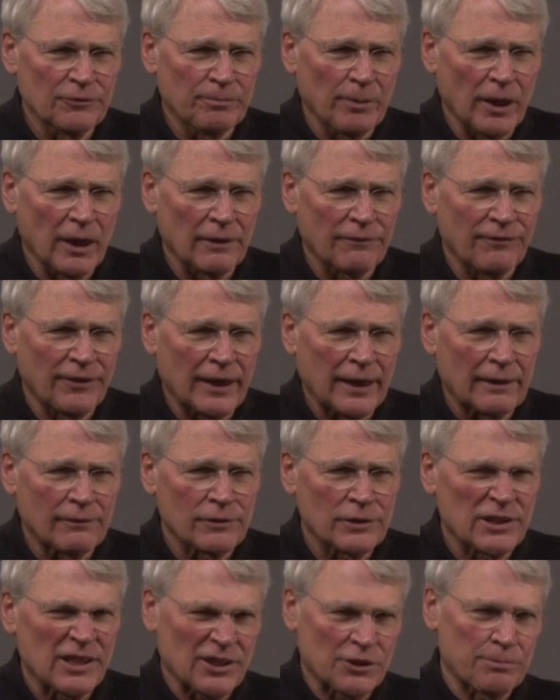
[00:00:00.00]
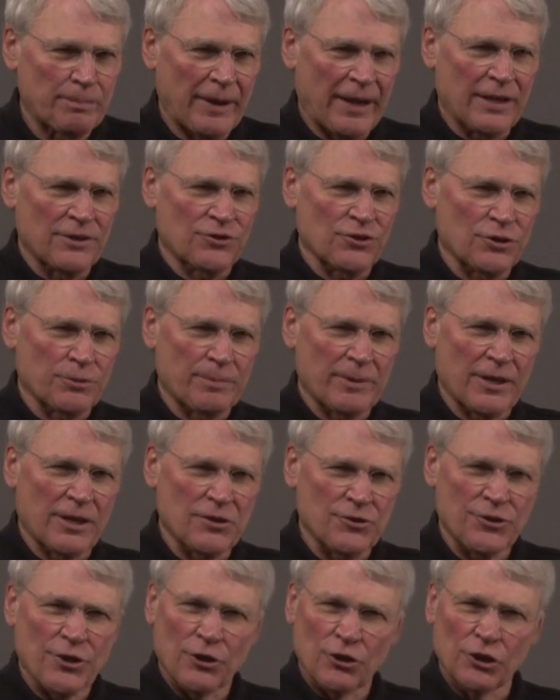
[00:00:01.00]
bought 5 or 6 banjos
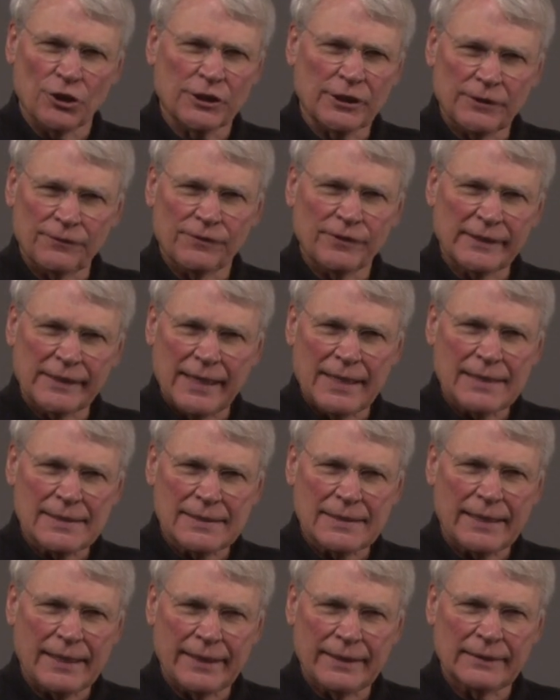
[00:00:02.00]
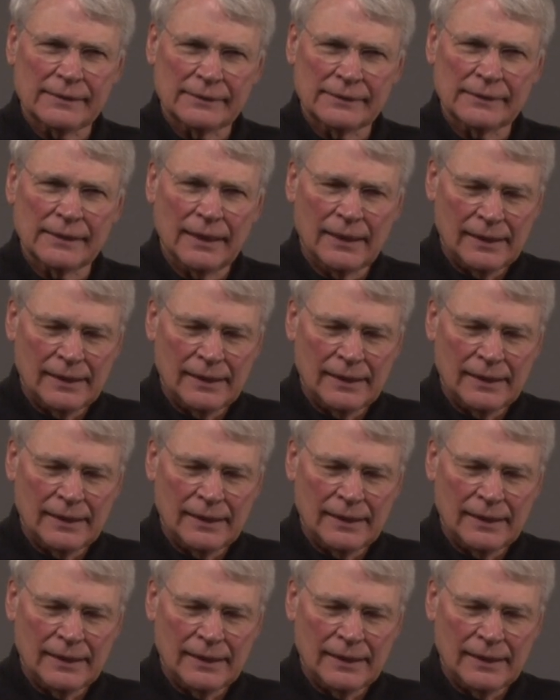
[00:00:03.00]
because they're looking for that sound.